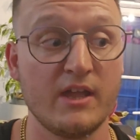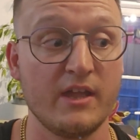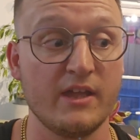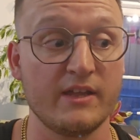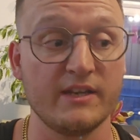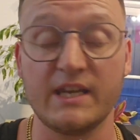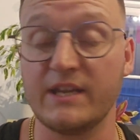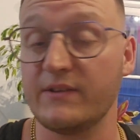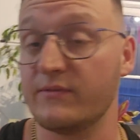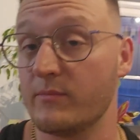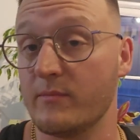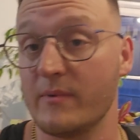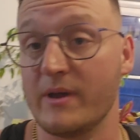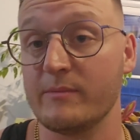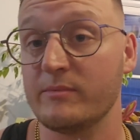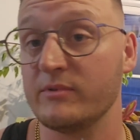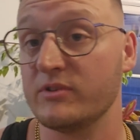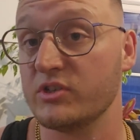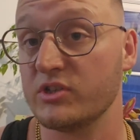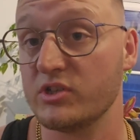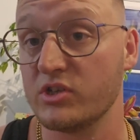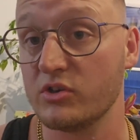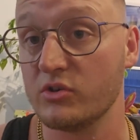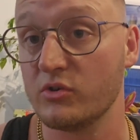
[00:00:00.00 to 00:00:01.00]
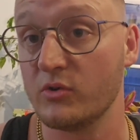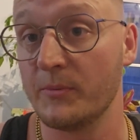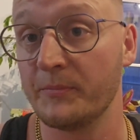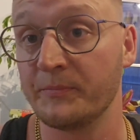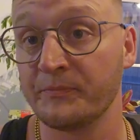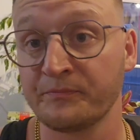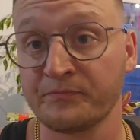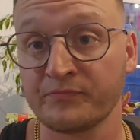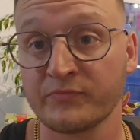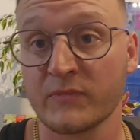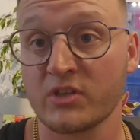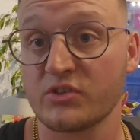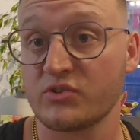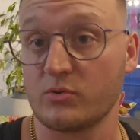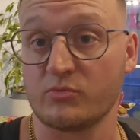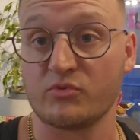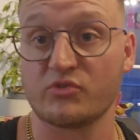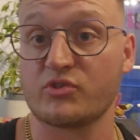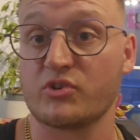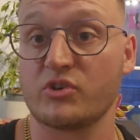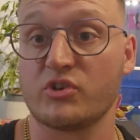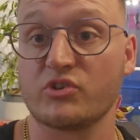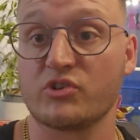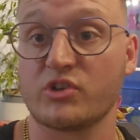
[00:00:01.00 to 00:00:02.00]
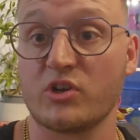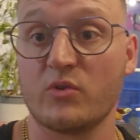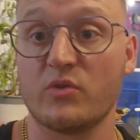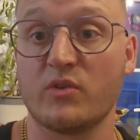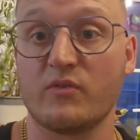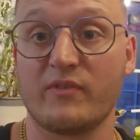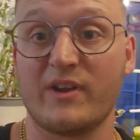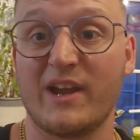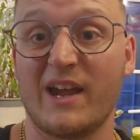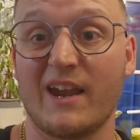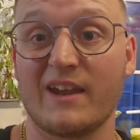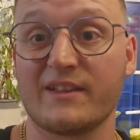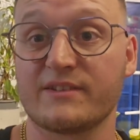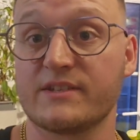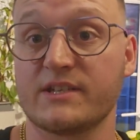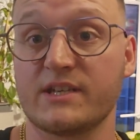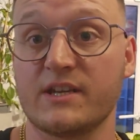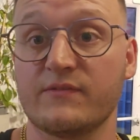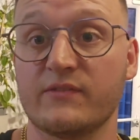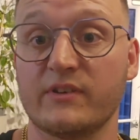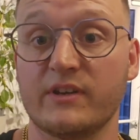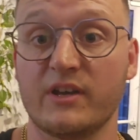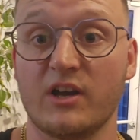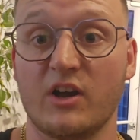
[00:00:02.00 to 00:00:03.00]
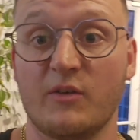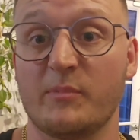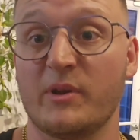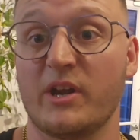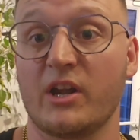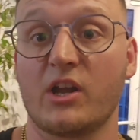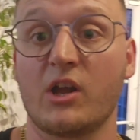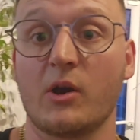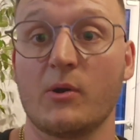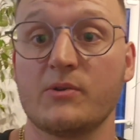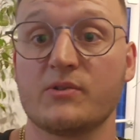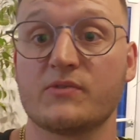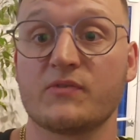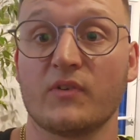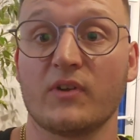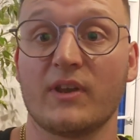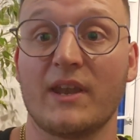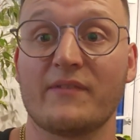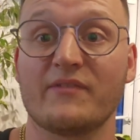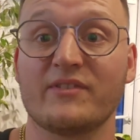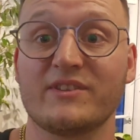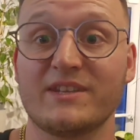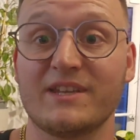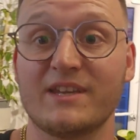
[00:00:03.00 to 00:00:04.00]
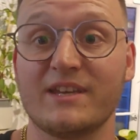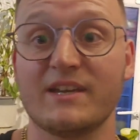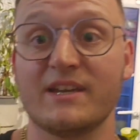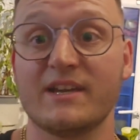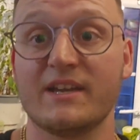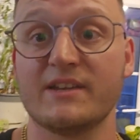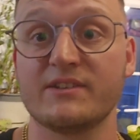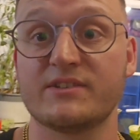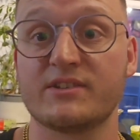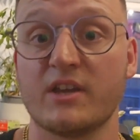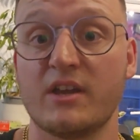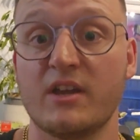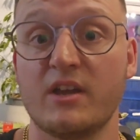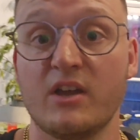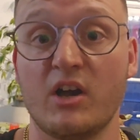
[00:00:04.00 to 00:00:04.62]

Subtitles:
neither maybe do you. So I'm just going to show the reality of it. I've been a coach for 11 years.